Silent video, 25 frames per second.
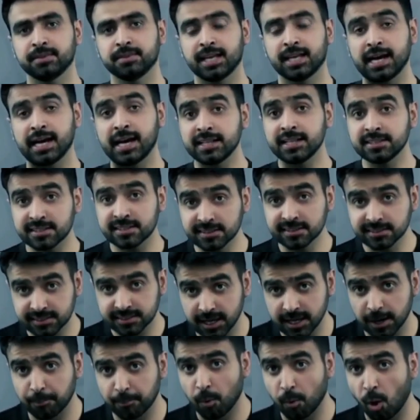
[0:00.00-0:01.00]
And since they
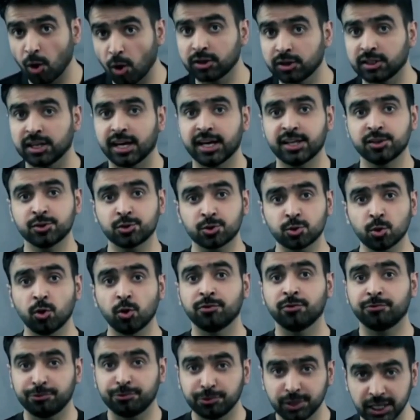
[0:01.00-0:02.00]
are bought and sold
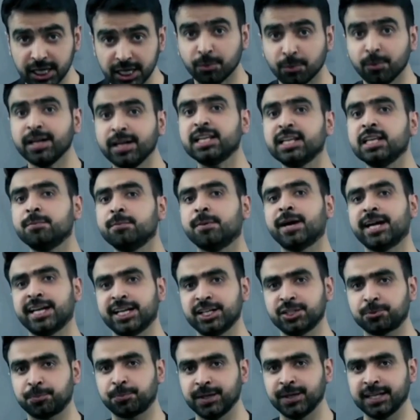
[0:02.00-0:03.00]
frequently by
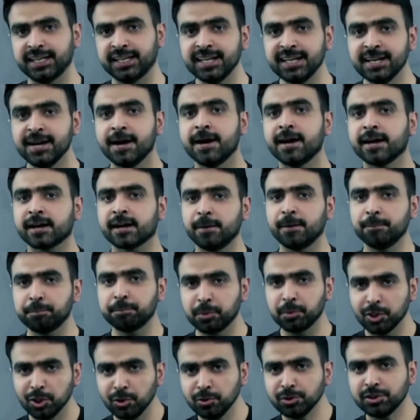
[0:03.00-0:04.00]
HP,
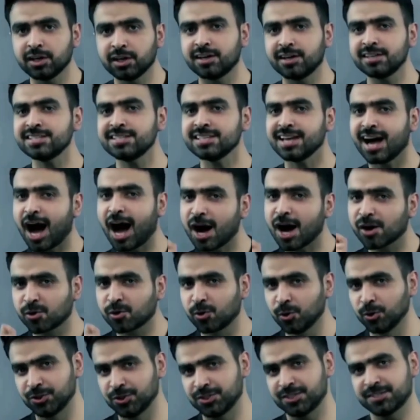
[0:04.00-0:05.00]
computers are
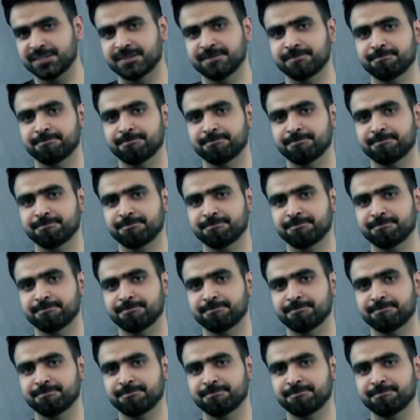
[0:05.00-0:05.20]
goods.